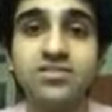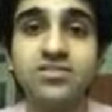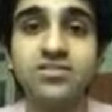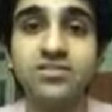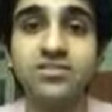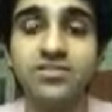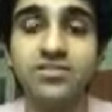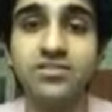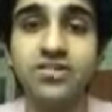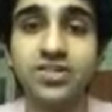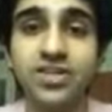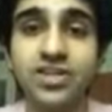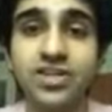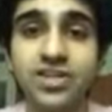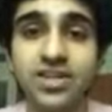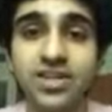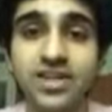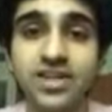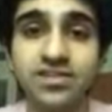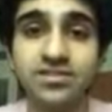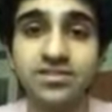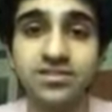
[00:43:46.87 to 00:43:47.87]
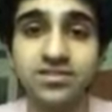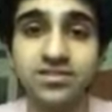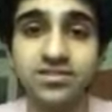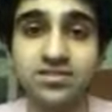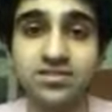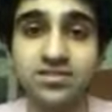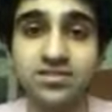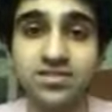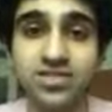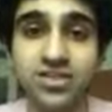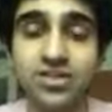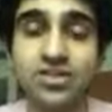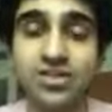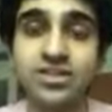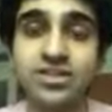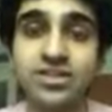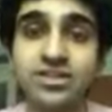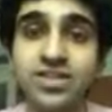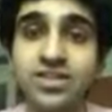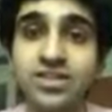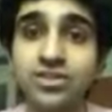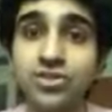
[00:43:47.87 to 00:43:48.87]
really like
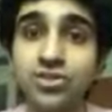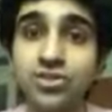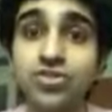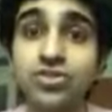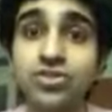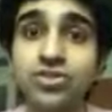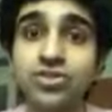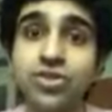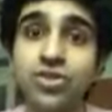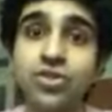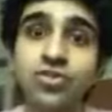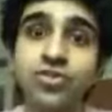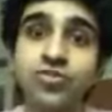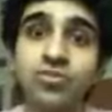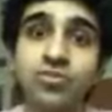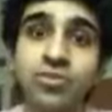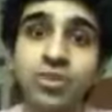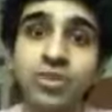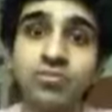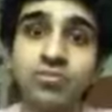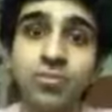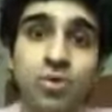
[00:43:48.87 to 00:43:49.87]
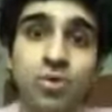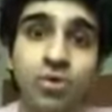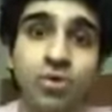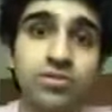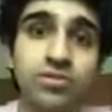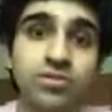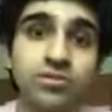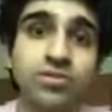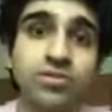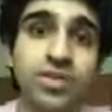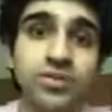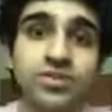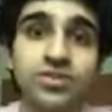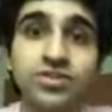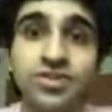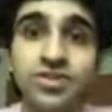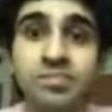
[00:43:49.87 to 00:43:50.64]
interesting and should sort of be more mainstream.